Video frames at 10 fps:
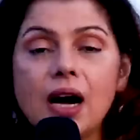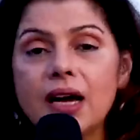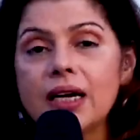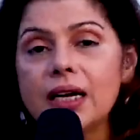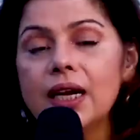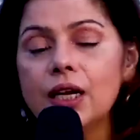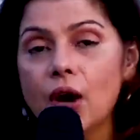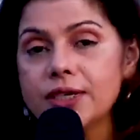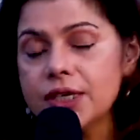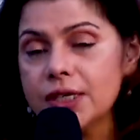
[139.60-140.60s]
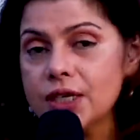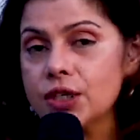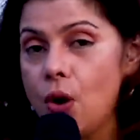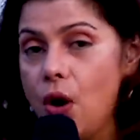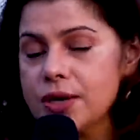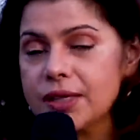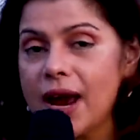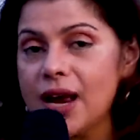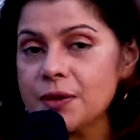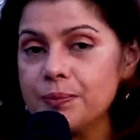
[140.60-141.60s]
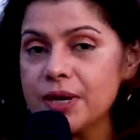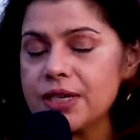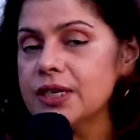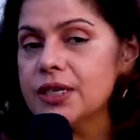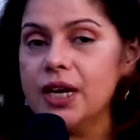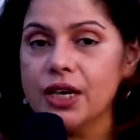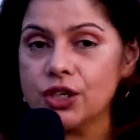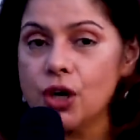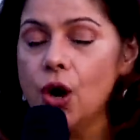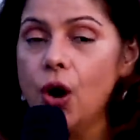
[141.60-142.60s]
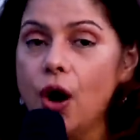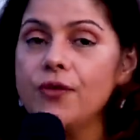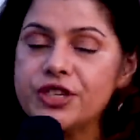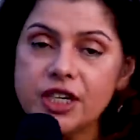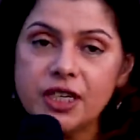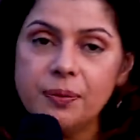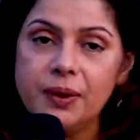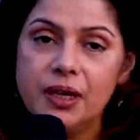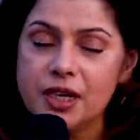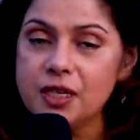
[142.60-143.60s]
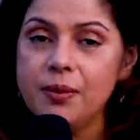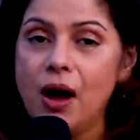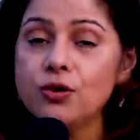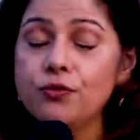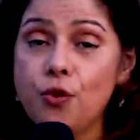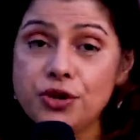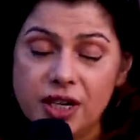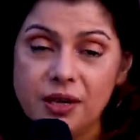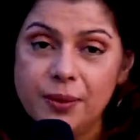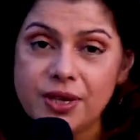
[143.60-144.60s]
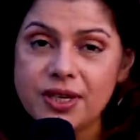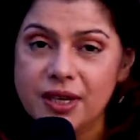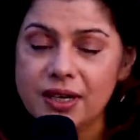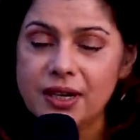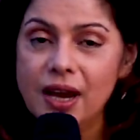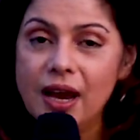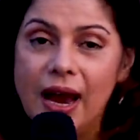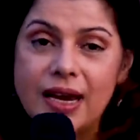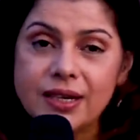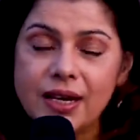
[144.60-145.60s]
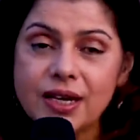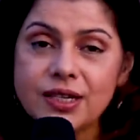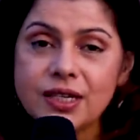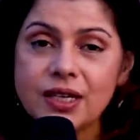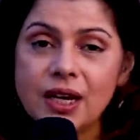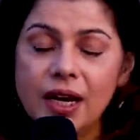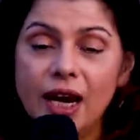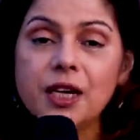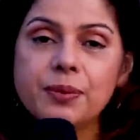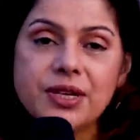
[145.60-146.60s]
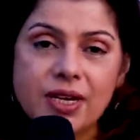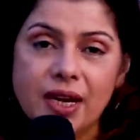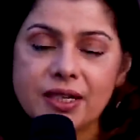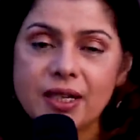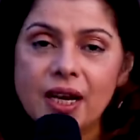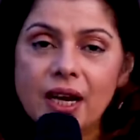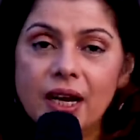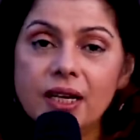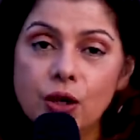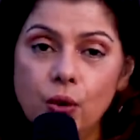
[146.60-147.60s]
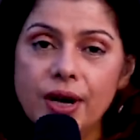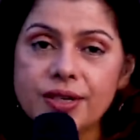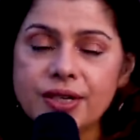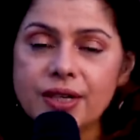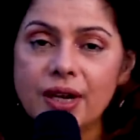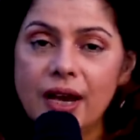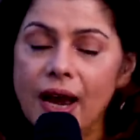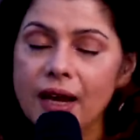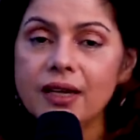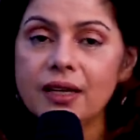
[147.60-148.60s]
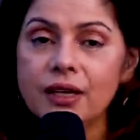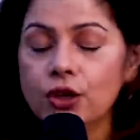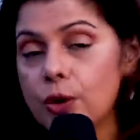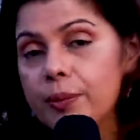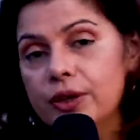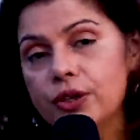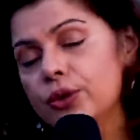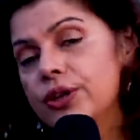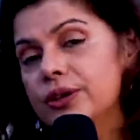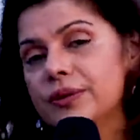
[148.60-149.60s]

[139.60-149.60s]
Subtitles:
Currently, logistics cost as percentage of a GDP is about 14% as against 8% in US and European Union.